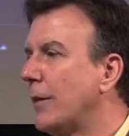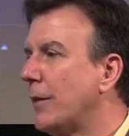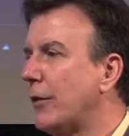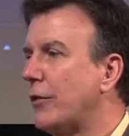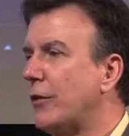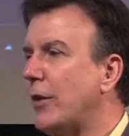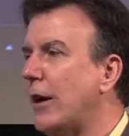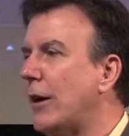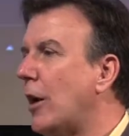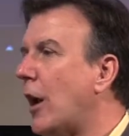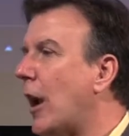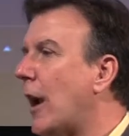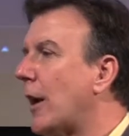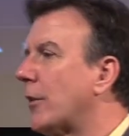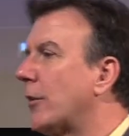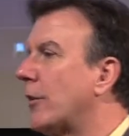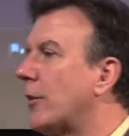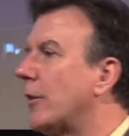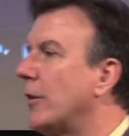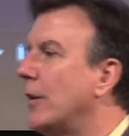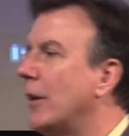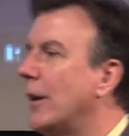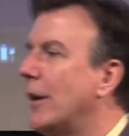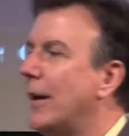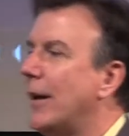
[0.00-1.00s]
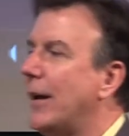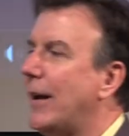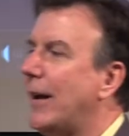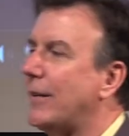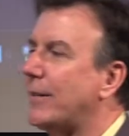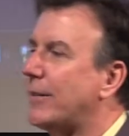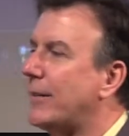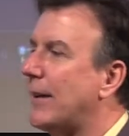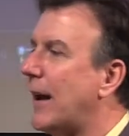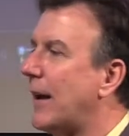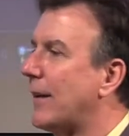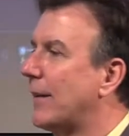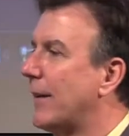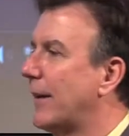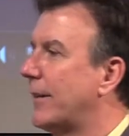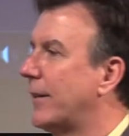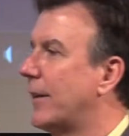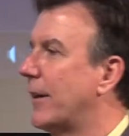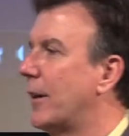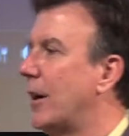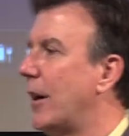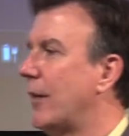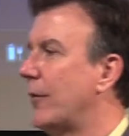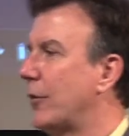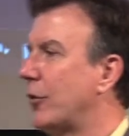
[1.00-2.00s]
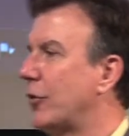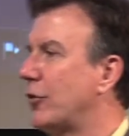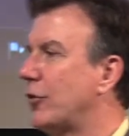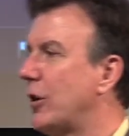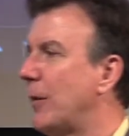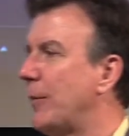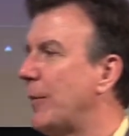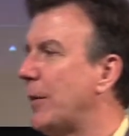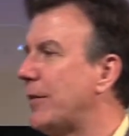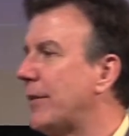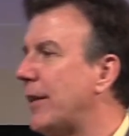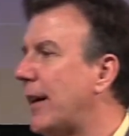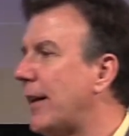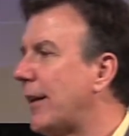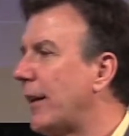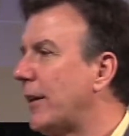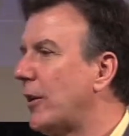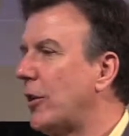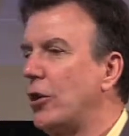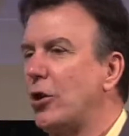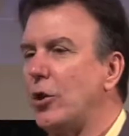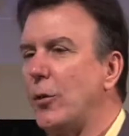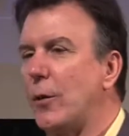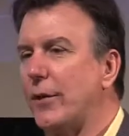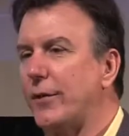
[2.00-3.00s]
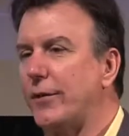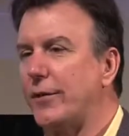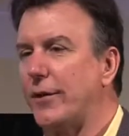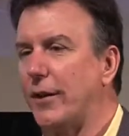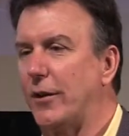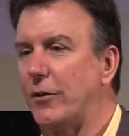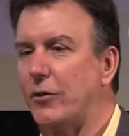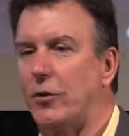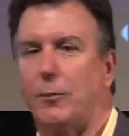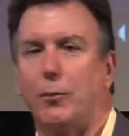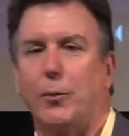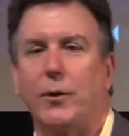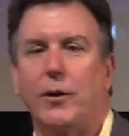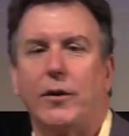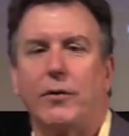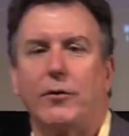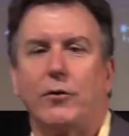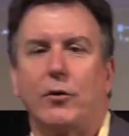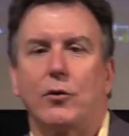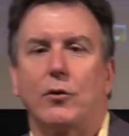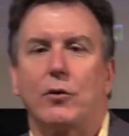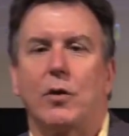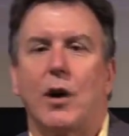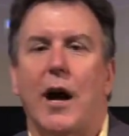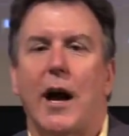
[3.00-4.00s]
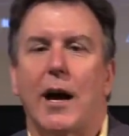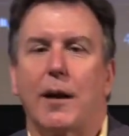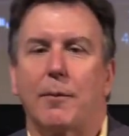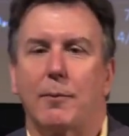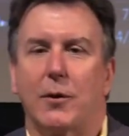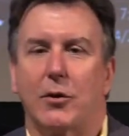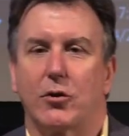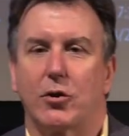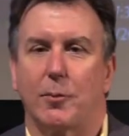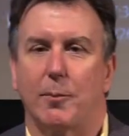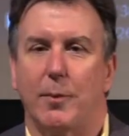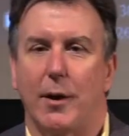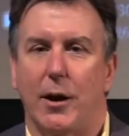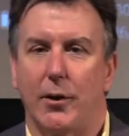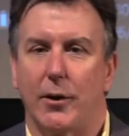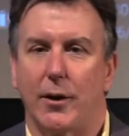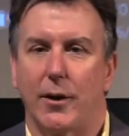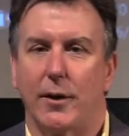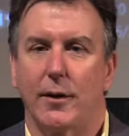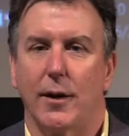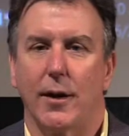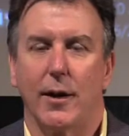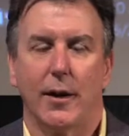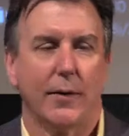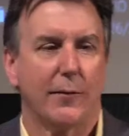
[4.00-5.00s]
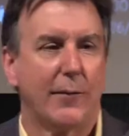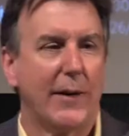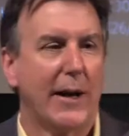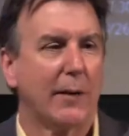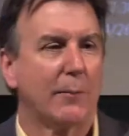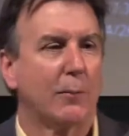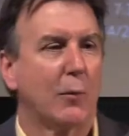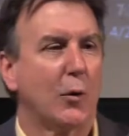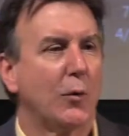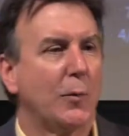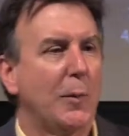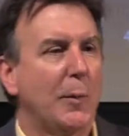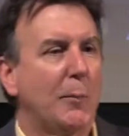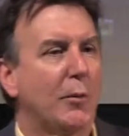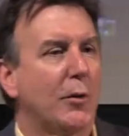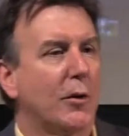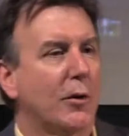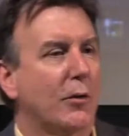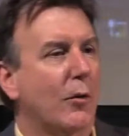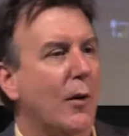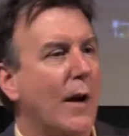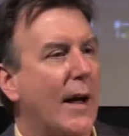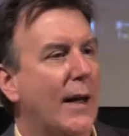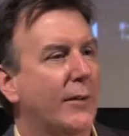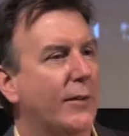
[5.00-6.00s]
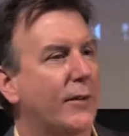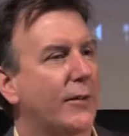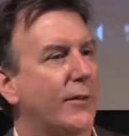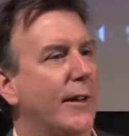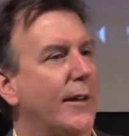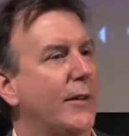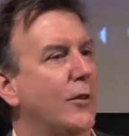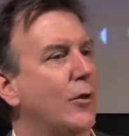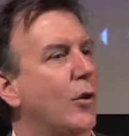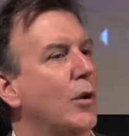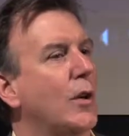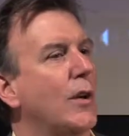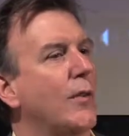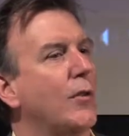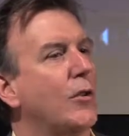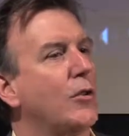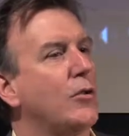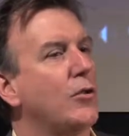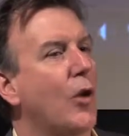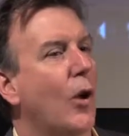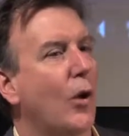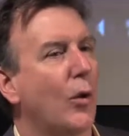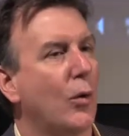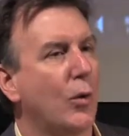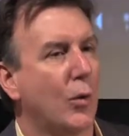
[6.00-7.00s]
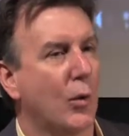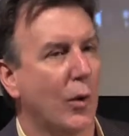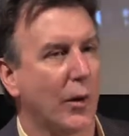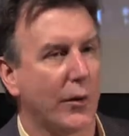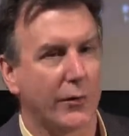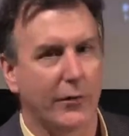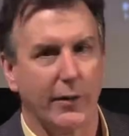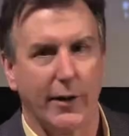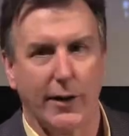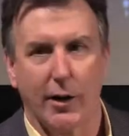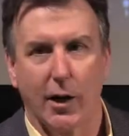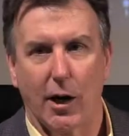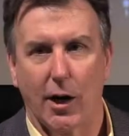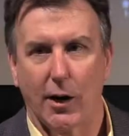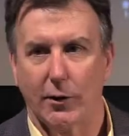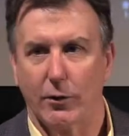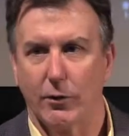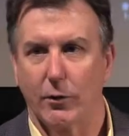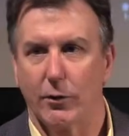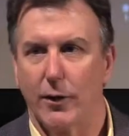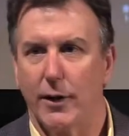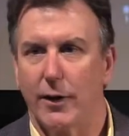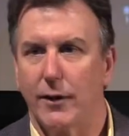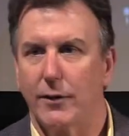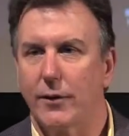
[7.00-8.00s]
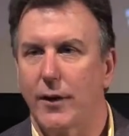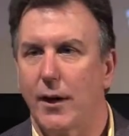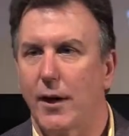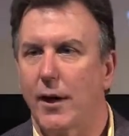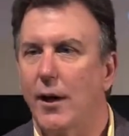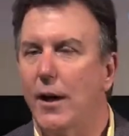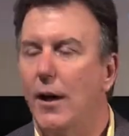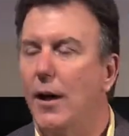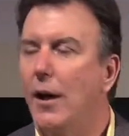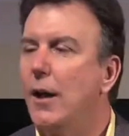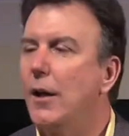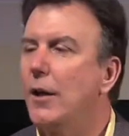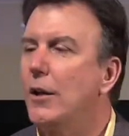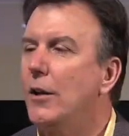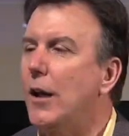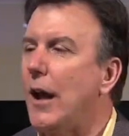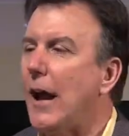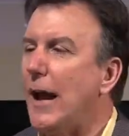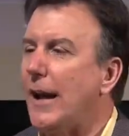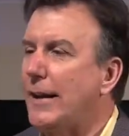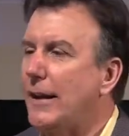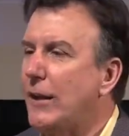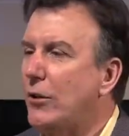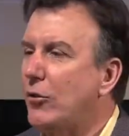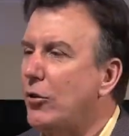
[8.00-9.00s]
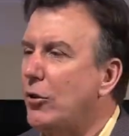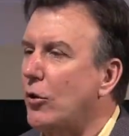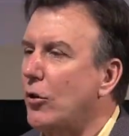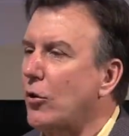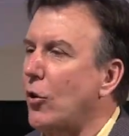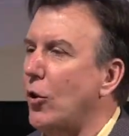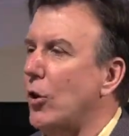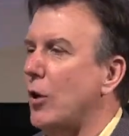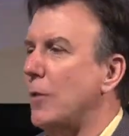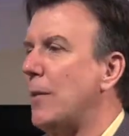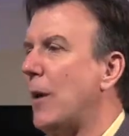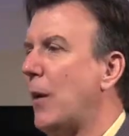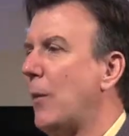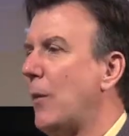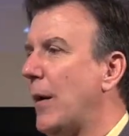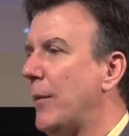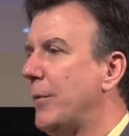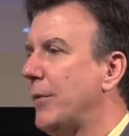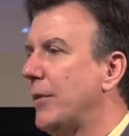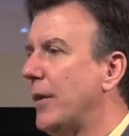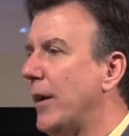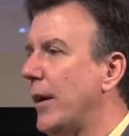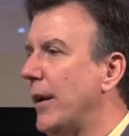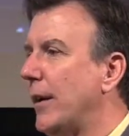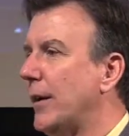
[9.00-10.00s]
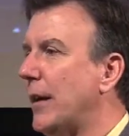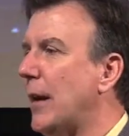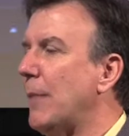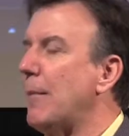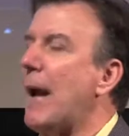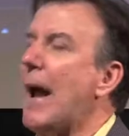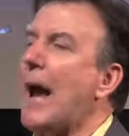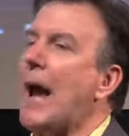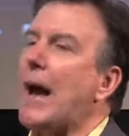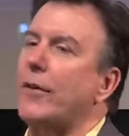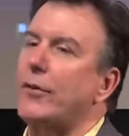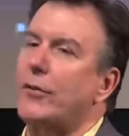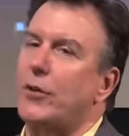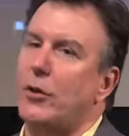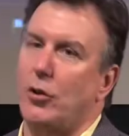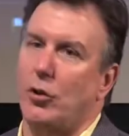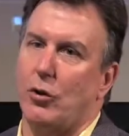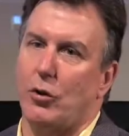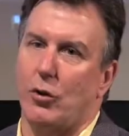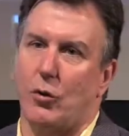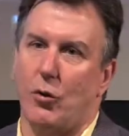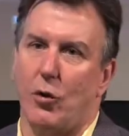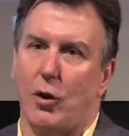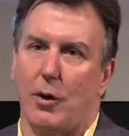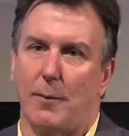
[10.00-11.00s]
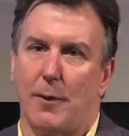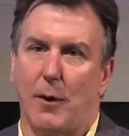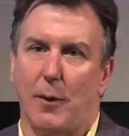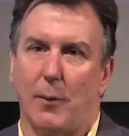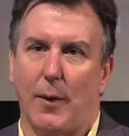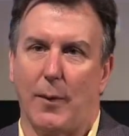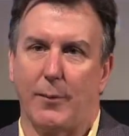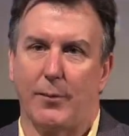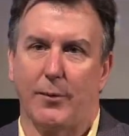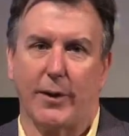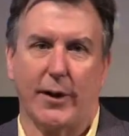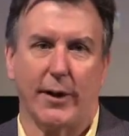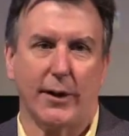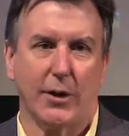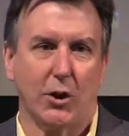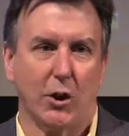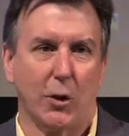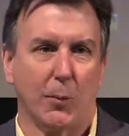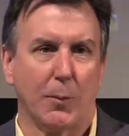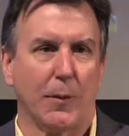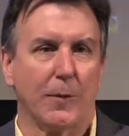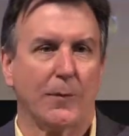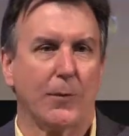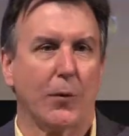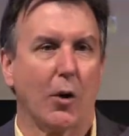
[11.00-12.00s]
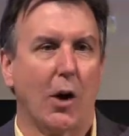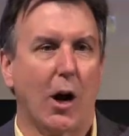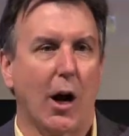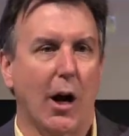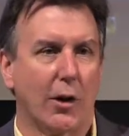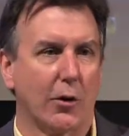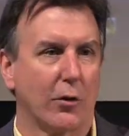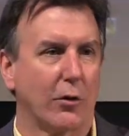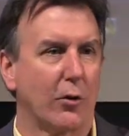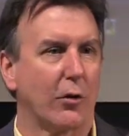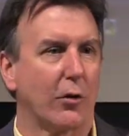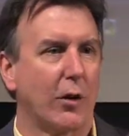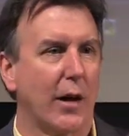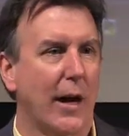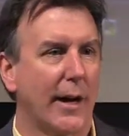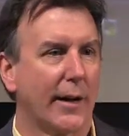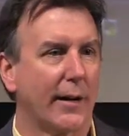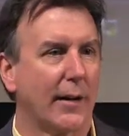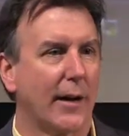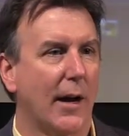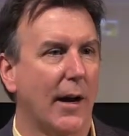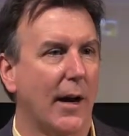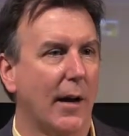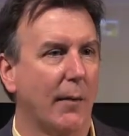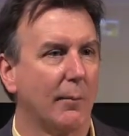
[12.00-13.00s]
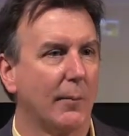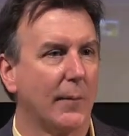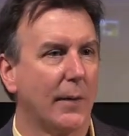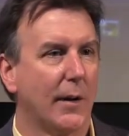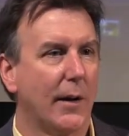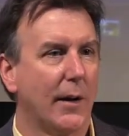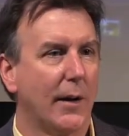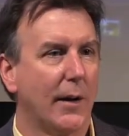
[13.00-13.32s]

The state auditor, it's not like the governorship, it's not like a U.S. senatorship. We just don't talk much about it. In fact, most people across the state don't even know who our state auditor is. I need you to go to my website. I'm asking you to go to my website, gilbertforauditor.com.